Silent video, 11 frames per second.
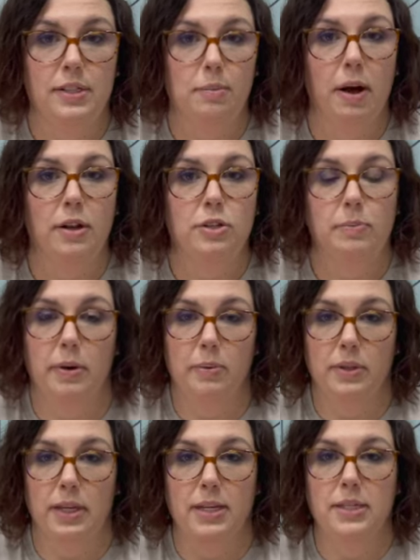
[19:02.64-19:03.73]
about to be
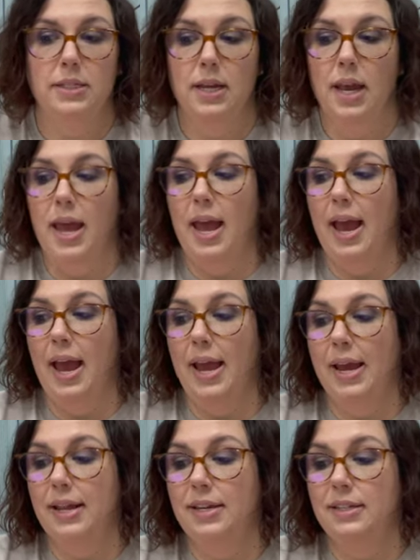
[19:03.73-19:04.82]
released.
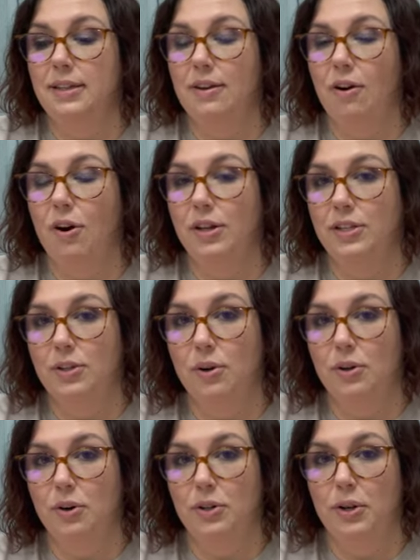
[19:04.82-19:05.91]
And Arkansas
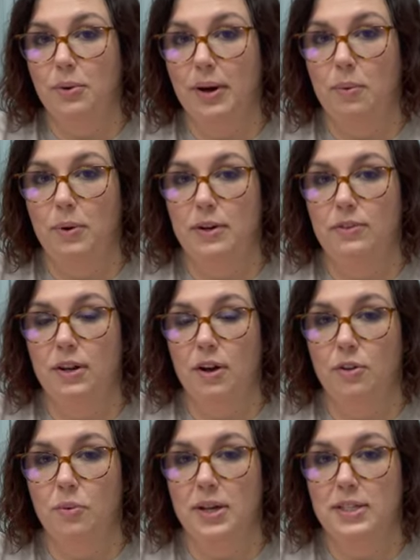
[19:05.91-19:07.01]
Yarn Co. got one of the
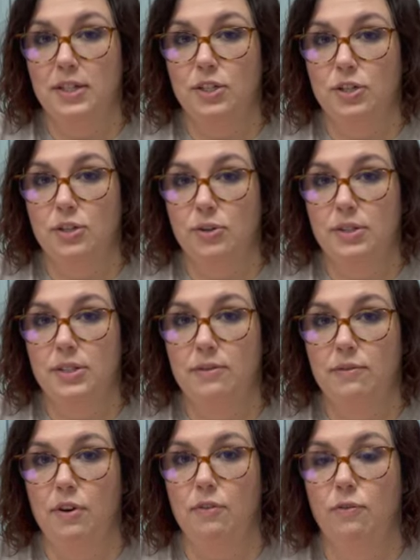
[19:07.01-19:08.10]
colorways
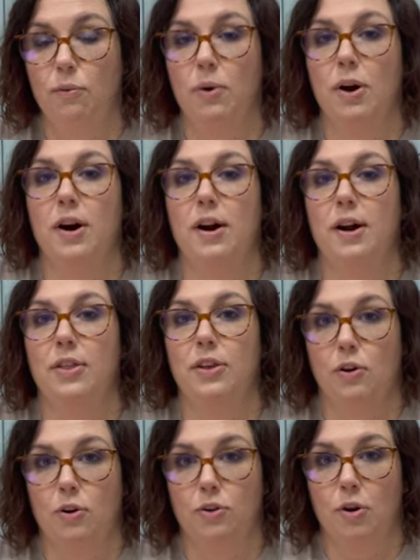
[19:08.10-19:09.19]
exclusive for the
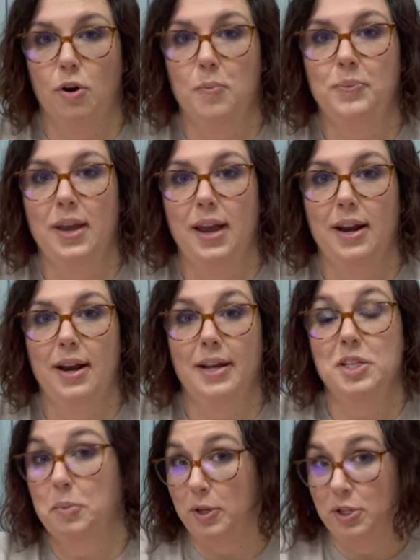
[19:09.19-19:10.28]
yarn crawl, and I got
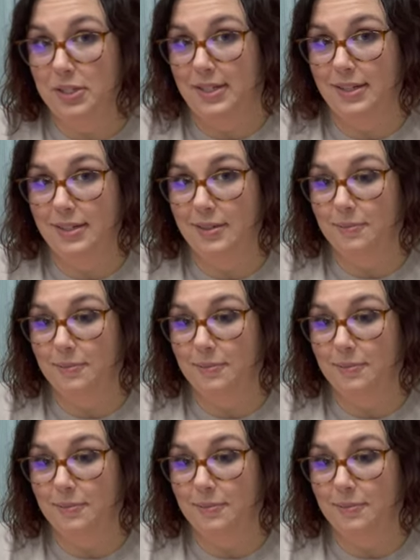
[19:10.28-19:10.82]
to purchase it.